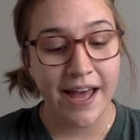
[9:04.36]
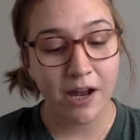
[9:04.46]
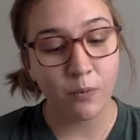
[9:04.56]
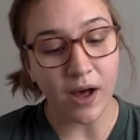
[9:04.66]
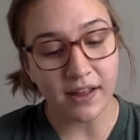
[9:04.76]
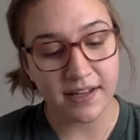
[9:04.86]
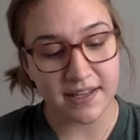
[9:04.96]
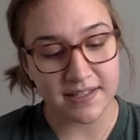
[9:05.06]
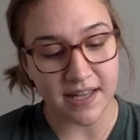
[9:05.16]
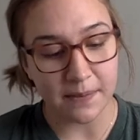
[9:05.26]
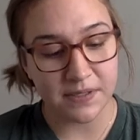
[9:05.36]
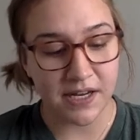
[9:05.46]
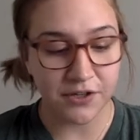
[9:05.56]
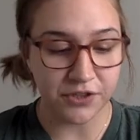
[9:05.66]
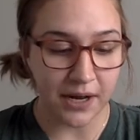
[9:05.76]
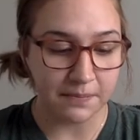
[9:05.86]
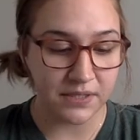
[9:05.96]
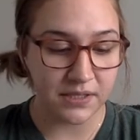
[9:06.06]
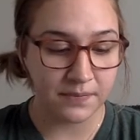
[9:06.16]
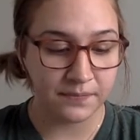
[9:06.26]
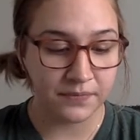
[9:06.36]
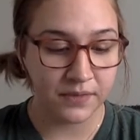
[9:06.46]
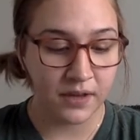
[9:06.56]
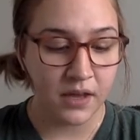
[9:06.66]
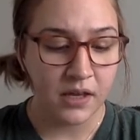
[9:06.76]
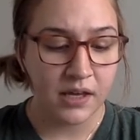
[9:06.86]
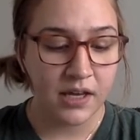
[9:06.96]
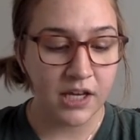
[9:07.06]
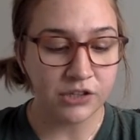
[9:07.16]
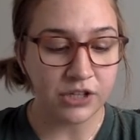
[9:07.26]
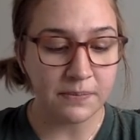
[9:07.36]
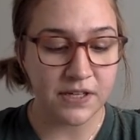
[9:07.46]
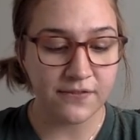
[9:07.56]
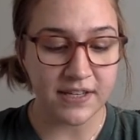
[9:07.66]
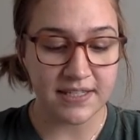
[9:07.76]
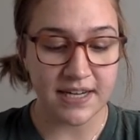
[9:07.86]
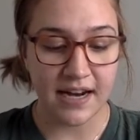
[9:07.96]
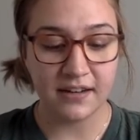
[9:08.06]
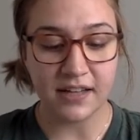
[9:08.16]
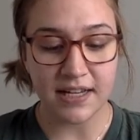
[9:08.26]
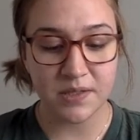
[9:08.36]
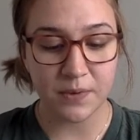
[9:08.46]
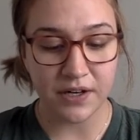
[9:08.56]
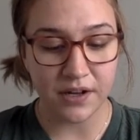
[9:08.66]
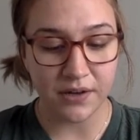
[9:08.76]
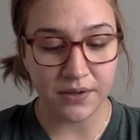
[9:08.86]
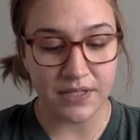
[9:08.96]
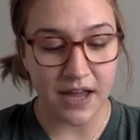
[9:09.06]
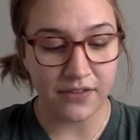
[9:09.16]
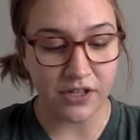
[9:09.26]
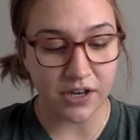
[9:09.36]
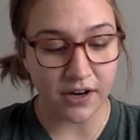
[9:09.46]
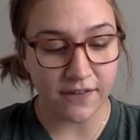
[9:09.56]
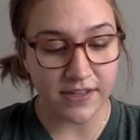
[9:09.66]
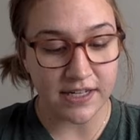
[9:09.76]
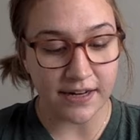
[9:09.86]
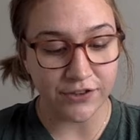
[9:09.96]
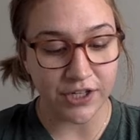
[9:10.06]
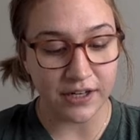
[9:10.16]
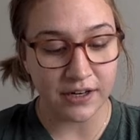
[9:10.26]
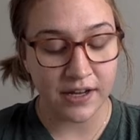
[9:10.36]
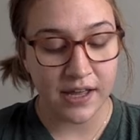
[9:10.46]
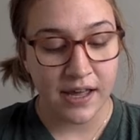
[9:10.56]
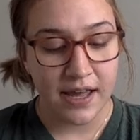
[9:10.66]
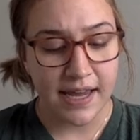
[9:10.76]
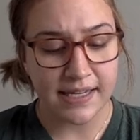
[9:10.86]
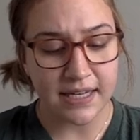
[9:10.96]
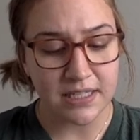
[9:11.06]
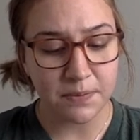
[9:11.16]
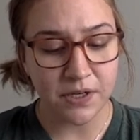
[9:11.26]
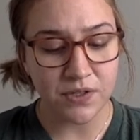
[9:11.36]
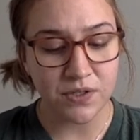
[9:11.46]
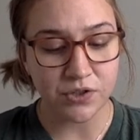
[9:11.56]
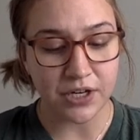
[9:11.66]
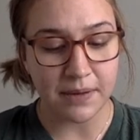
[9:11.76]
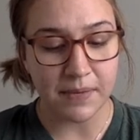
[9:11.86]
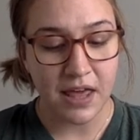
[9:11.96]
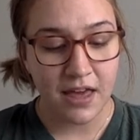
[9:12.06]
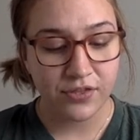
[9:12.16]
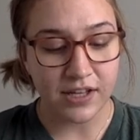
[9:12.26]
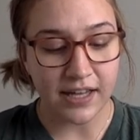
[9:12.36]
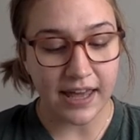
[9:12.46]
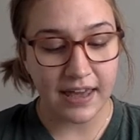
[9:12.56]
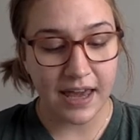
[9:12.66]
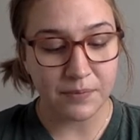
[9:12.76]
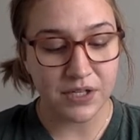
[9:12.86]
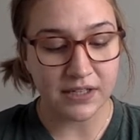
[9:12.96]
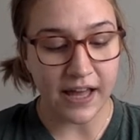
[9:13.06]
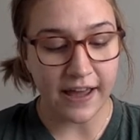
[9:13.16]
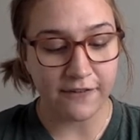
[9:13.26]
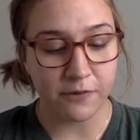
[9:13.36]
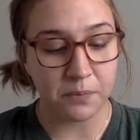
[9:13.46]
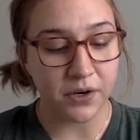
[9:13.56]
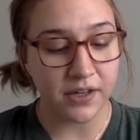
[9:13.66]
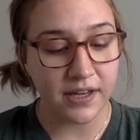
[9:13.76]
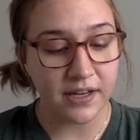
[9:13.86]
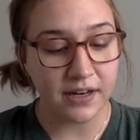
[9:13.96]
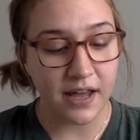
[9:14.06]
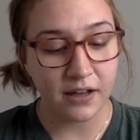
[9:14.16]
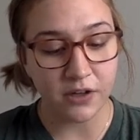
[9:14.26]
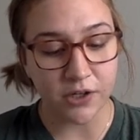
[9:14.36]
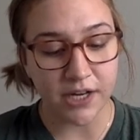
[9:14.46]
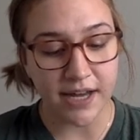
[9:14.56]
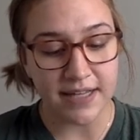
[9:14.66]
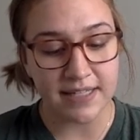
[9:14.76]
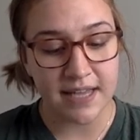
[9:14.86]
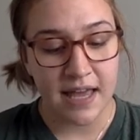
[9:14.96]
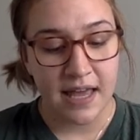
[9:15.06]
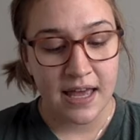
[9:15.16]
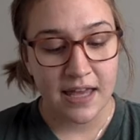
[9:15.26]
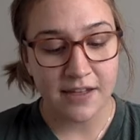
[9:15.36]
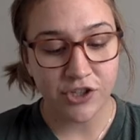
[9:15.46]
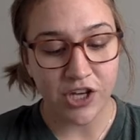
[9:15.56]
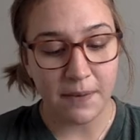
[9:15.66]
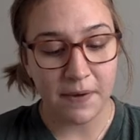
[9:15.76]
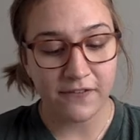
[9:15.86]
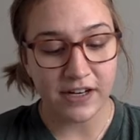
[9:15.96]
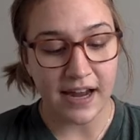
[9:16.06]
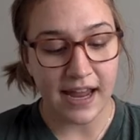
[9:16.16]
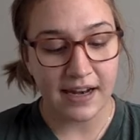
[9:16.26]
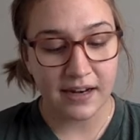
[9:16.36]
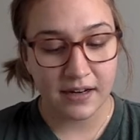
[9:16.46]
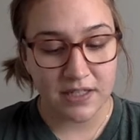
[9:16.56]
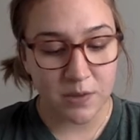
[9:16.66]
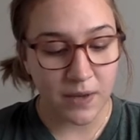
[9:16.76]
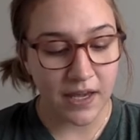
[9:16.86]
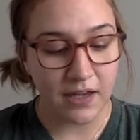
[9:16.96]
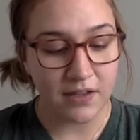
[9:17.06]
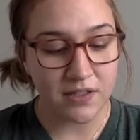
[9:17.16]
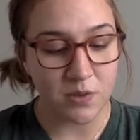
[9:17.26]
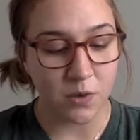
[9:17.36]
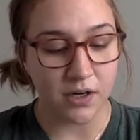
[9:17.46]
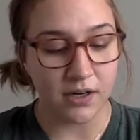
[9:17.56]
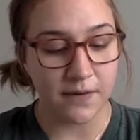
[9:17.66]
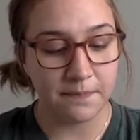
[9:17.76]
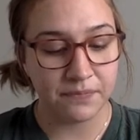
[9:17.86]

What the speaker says: And while he slept, he dreamt. He dreamt of the stained glass windows and the dark of the dungeon. In Despereaux's dream, the light came to life, brilliant and glorious, in the shape of a knight swinging a sword.